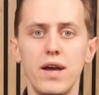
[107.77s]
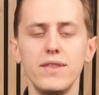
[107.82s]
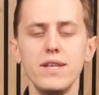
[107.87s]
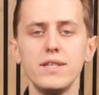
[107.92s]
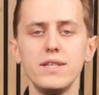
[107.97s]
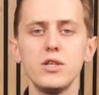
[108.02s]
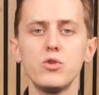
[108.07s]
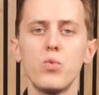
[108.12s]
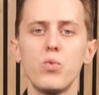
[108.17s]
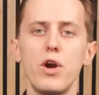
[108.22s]

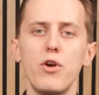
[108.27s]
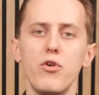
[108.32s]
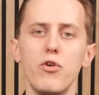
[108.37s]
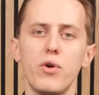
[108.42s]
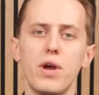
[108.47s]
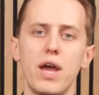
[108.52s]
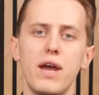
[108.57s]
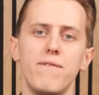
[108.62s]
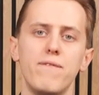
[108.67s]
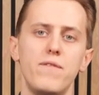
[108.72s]
This is where
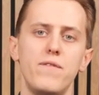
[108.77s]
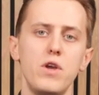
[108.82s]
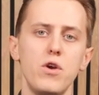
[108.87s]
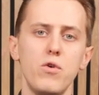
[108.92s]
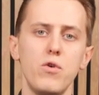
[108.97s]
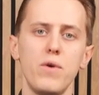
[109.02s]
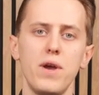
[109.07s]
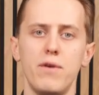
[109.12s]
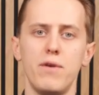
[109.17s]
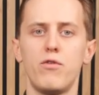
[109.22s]
you can
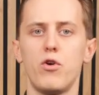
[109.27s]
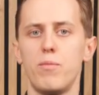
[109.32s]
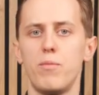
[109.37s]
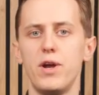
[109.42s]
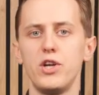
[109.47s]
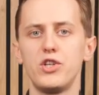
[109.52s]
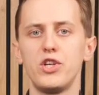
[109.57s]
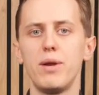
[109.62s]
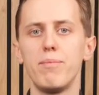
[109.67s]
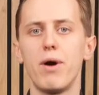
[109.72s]
view
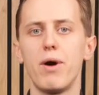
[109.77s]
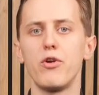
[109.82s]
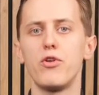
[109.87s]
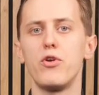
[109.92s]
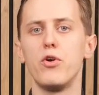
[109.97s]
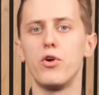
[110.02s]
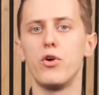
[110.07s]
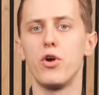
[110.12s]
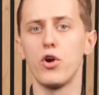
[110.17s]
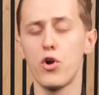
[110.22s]
information
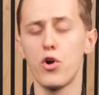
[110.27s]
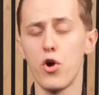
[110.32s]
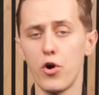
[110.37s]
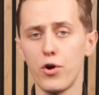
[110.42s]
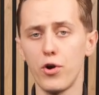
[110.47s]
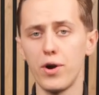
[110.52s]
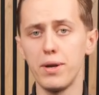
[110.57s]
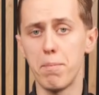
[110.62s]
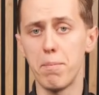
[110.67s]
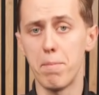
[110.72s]
about your
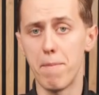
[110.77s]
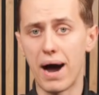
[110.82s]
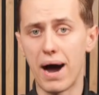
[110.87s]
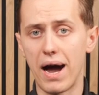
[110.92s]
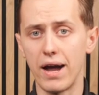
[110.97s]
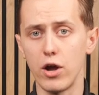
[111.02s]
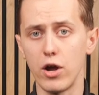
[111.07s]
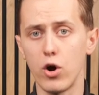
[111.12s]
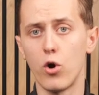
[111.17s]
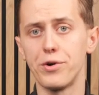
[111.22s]
current
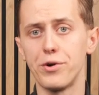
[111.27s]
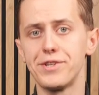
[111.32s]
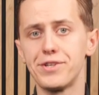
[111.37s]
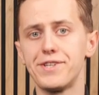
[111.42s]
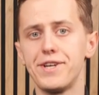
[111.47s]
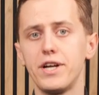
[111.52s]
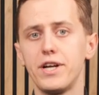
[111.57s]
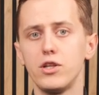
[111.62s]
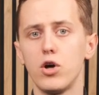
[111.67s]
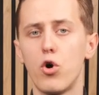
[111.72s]
buy or
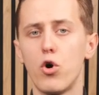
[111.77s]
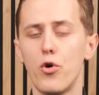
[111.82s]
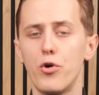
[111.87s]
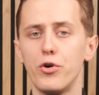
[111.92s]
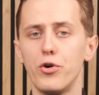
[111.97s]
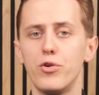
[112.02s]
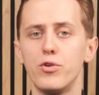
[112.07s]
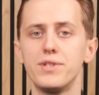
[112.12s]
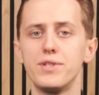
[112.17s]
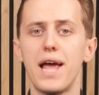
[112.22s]
sell
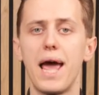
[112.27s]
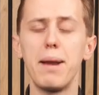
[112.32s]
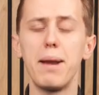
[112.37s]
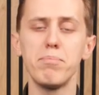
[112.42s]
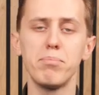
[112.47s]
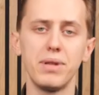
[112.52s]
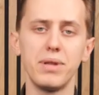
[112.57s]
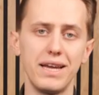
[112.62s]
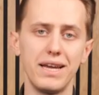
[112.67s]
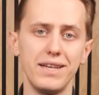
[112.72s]
orders
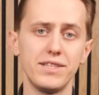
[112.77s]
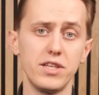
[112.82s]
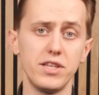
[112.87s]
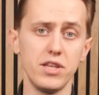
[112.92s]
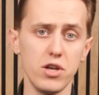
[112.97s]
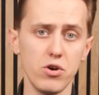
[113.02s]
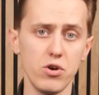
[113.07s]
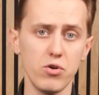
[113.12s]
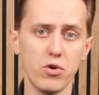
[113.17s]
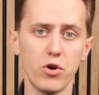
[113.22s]
and place
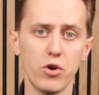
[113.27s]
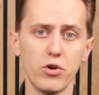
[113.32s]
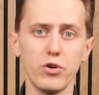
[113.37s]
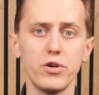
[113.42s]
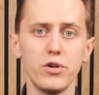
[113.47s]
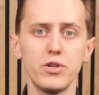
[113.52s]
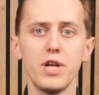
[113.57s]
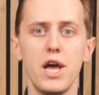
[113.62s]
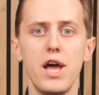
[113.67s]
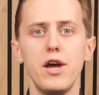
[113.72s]
new
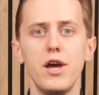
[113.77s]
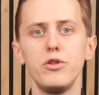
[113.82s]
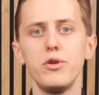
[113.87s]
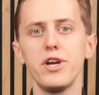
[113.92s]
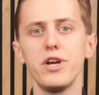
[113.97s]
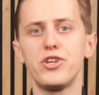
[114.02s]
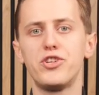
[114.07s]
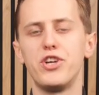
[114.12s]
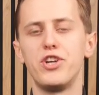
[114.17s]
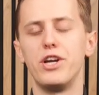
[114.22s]
orders
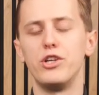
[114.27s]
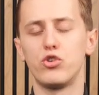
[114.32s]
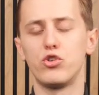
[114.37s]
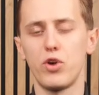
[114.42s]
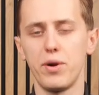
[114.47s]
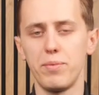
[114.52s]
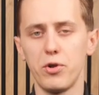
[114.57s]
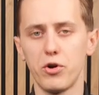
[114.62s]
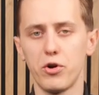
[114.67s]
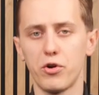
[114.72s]
to exchange
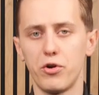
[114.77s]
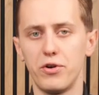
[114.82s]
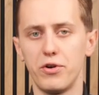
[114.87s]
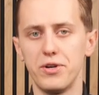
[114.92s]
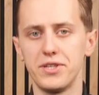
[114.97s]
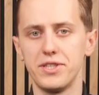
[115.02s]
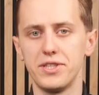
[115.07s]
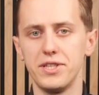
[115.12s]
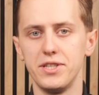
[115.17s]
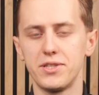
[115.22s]

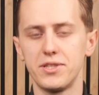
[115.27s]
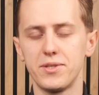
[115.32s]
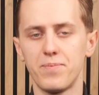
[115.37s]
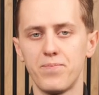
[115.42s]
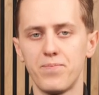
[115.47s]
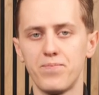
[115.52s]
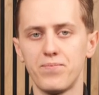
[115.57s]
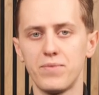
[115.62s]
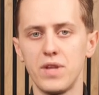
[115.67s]
cryptocurrencies.